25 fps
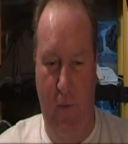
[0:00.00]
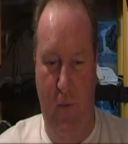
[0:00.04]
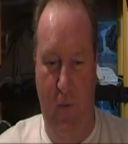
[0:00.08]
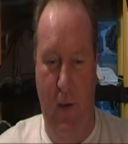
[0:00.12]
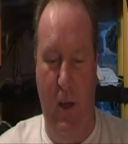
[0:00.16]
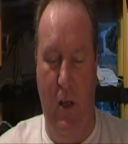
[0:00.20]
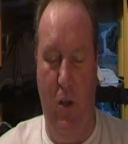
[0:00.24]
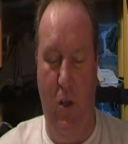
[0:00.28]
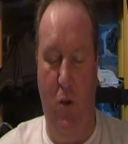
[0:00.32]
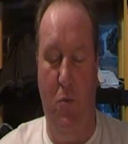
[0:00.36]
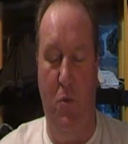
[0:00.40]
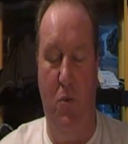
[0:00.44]

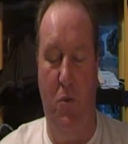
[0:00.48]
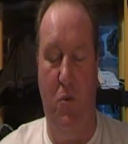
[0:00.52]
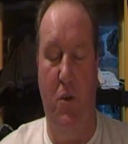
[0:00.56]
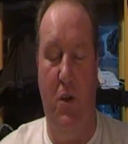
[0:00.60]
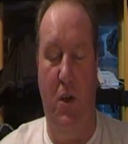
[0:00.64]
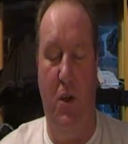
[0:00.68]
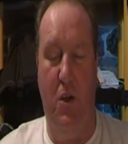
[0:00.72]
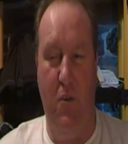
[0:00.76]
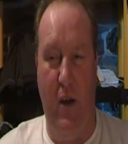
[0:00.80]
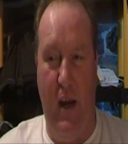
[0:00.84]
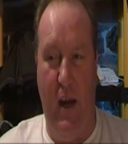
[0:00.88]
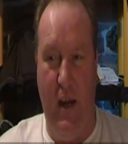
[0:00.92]
vehicle was
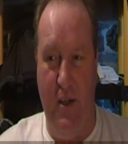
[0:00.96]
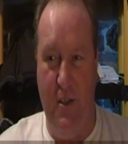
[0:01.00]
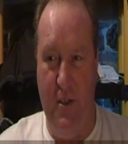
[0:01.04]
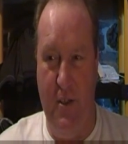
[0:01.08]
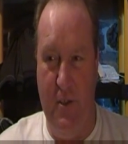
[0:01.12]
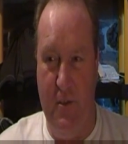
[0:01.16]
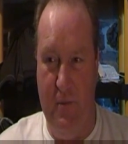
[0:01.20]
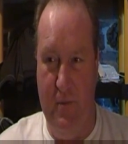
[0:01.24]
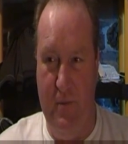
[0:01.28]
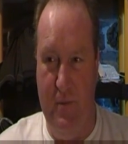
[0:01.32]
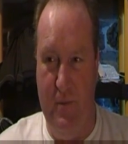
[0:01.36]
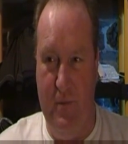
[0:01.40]
going to
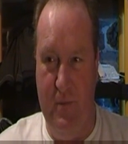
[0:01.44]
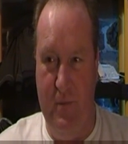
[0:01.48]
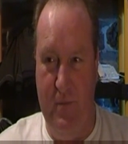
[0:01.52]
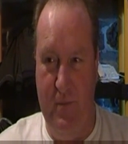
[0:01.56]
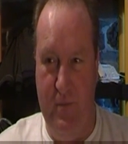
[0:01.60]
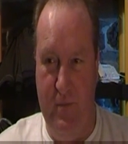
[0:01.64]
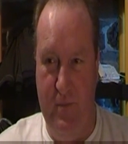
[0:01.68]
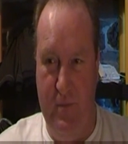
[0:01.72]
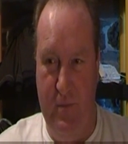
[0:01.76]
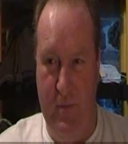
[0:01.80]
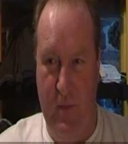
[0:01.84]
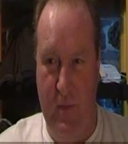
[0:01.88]
crash
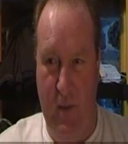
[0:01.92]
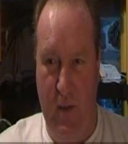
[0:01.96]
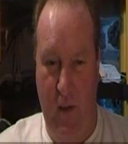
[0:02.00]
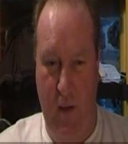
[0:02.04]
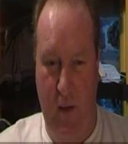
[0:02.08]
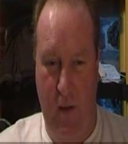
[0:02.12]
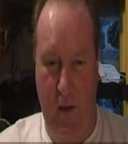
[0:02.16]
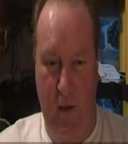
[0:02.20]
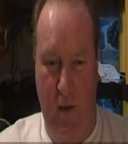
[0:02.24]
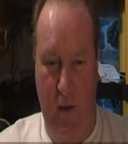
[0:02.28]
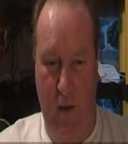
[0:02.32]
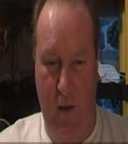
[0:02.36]

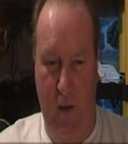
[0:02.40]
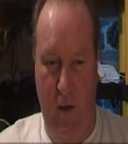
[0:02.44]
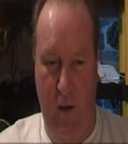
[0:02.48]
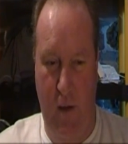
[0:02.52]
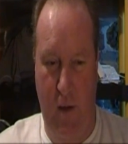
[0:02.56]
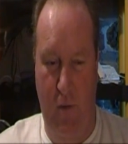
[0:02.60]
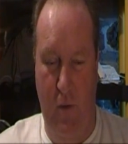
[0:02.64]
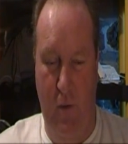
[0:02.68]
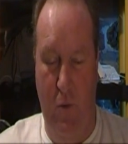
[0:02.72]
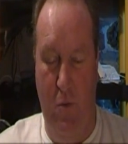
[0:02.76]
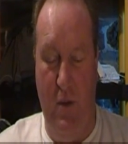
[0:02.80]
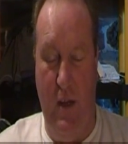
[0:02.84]

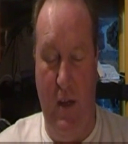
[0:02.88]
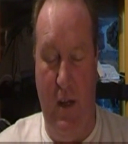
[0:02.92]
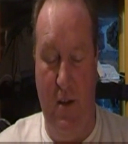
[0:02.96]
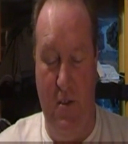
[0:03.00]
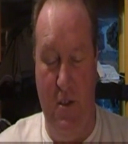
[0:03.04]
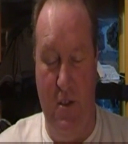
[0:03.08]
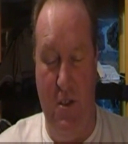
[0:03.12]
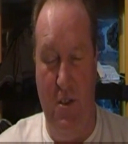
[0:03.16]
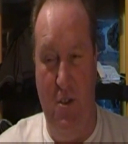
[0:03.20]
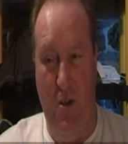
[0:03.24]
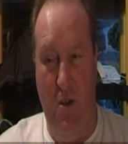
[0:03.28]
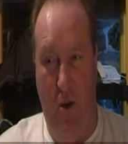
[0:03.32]
if it was
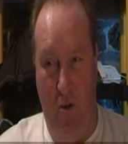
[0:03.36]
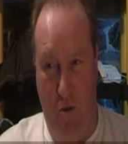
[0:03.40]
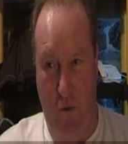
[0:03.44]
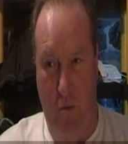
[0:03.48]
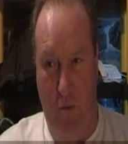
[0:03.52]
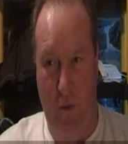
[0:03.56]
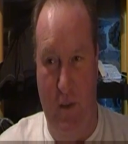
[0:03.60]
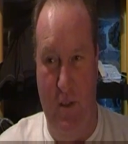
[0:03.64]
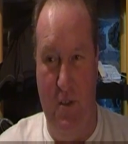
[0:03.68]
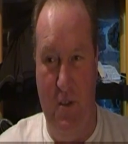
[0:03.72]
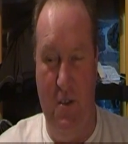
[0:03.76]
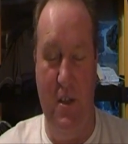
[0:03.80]
actually
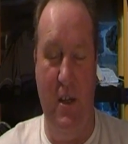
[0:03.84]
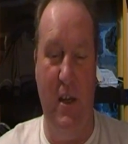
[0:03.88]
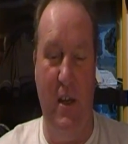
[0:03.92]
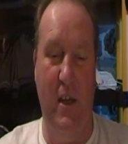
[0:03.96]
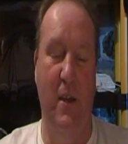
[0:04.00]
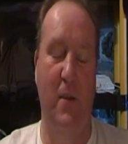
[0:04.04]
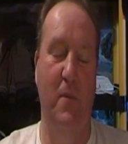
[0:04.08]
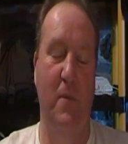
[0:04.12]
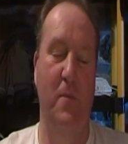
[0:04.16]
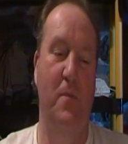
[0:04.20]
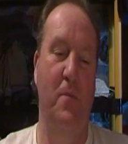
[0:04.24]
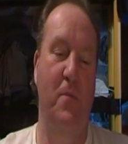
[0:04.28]
shot up at
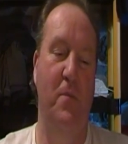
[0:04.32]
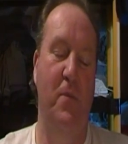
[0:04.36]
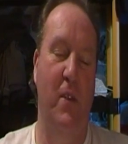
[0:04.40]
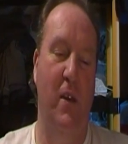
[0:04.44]
sea.